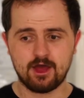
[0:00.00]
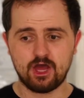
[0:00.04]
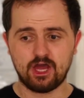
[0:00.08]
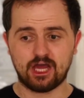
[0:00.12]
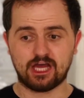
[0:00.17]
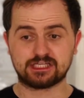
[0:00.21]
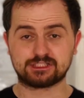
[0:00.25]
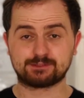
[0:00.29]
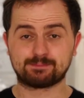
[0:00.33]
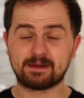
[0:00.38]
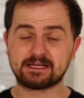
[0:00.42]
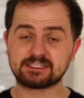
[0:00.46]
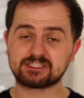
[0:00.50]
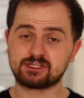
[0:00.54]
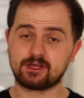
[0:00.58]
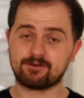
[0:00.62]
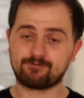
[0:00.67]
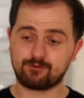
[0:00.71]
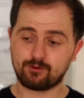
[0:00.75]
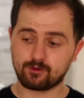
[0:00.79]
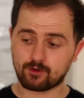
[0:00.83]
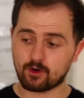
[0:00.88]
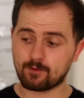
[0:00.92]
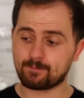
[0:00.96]
Especially
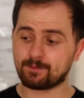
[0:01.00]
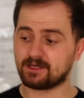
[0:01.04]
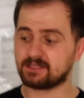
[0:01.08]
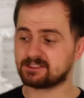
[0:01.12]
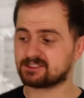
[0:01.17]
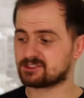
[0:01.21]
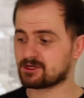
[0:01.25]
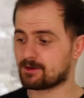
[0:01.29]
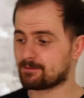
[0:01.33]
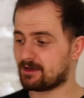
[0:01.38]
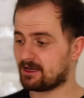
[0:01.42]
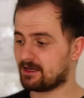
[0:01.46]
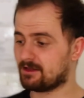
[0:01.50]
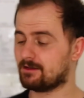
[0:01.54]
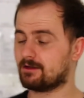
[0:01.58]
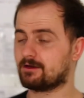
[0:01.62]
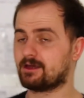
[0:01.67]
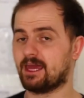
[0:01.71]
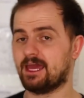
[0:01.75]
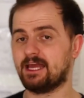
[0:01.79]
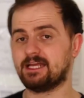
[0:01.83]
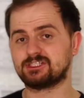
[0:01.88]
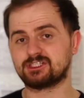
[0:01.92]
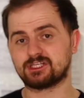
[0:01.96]
if you're opening so many
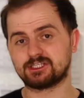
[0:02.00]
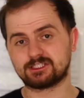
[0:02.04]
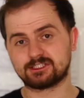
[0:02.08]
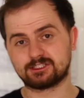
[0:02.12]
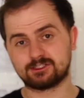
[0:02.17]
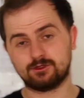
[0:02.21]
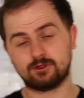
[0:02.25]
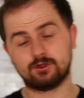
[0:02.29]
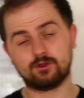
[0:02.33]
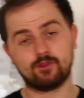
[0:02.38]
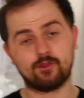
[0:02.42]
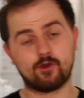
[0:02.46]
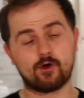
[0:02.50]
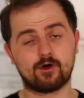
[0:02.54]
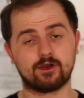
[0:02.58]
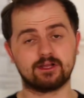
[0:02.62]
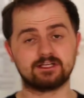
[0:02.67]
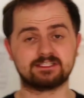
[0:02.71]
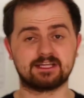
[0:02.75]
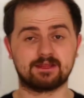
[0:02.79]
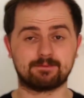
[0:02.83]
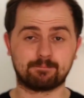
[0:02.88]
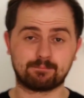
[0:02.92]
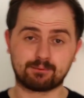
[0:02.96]
locations, you'll notice
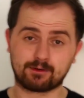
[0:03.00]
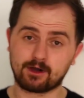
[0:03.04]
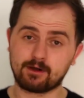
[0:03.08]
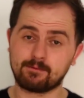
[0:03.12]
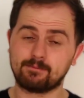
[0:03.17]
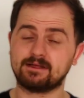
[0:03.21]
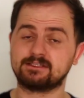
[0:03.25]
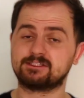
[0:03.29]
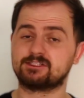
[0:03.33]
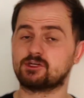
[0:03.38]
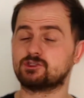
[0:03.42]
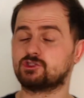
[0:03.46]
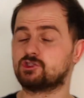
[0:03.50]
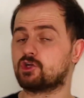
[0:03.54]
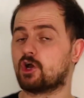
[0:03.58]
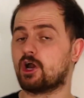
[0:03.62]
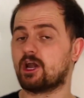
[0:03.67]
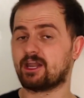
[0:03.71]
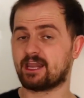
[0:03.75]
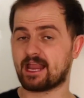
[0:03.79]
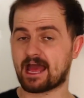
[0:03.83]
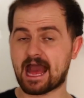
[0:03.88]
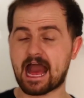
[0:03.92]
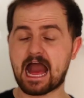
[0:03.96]
that permits
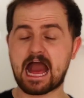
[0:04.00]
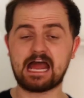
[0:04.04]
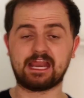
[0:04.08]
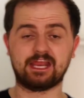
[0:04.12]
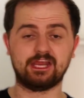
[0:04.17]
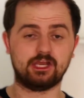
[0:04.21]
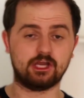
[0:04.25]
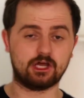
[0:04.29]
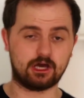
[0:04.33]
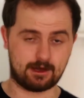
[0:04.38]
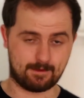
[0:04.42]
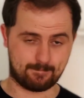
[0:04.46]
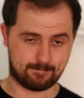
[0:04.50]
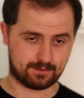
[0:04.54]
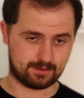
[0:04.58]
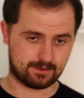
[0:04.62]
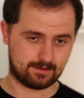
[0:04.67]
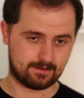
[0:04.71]
start adding up.